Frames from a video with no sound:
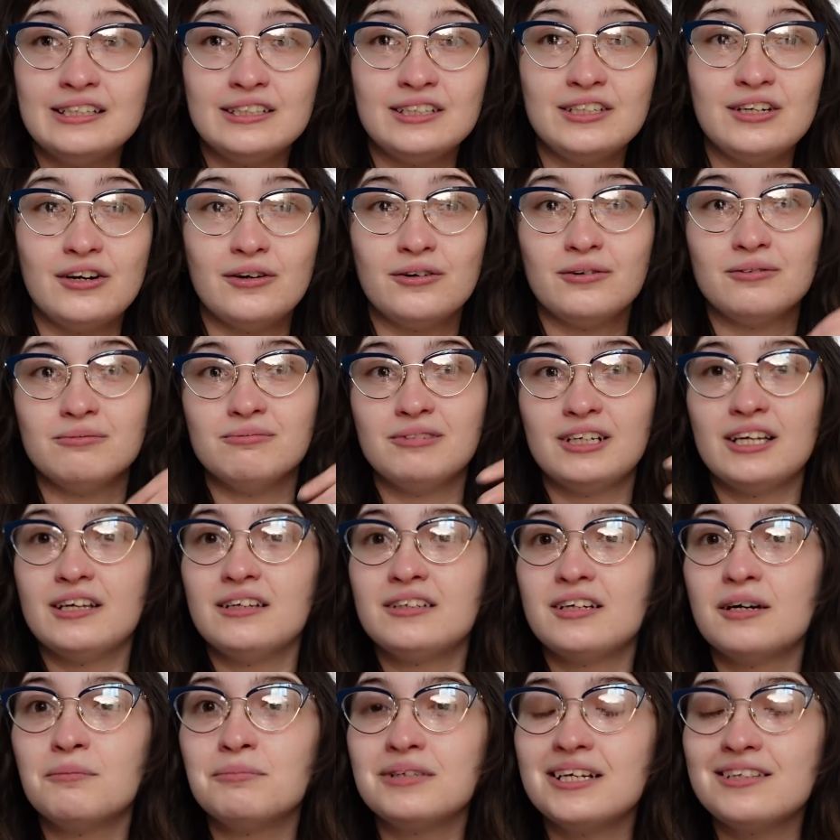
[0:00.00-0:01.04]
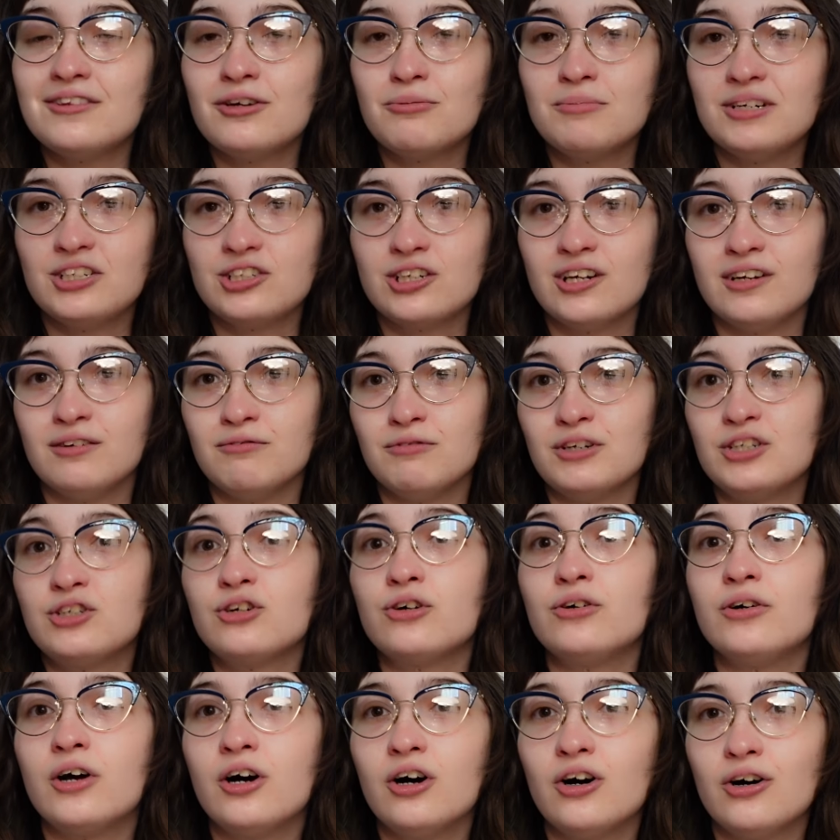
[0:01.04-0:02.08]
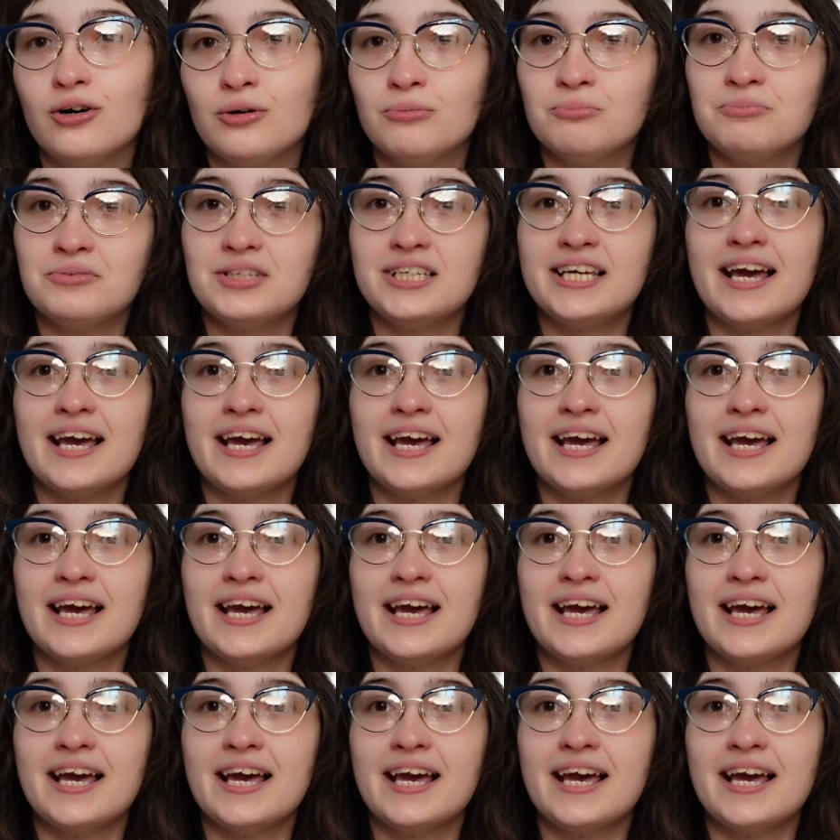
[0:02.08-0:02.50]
you know, complete their mission, return home,